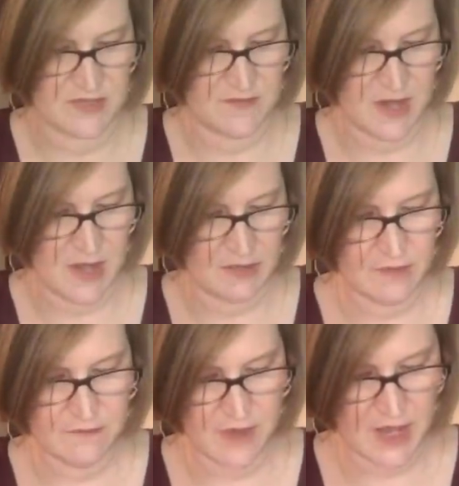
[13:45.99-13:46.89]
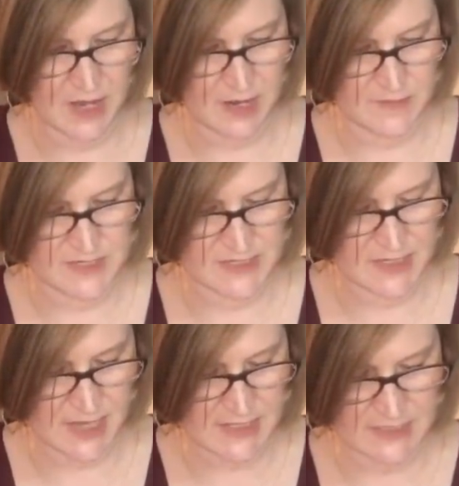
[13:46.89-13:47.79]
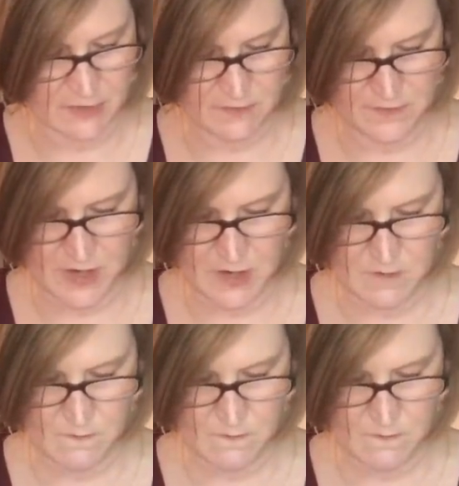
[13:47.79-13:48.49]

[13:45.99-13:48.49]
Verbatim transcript: Vanilla Vibes. Doesn't that sound fun?